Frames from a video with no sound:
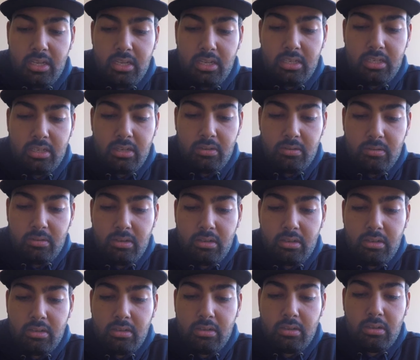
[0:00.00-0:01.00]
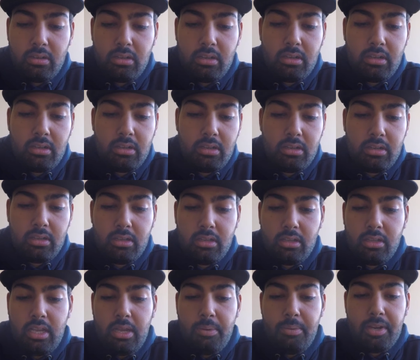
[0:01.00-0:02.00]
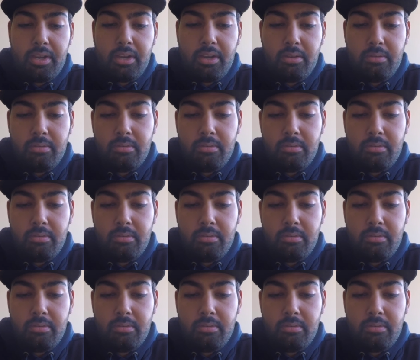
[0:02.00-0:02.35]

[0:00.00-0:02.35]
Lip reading: So there we go.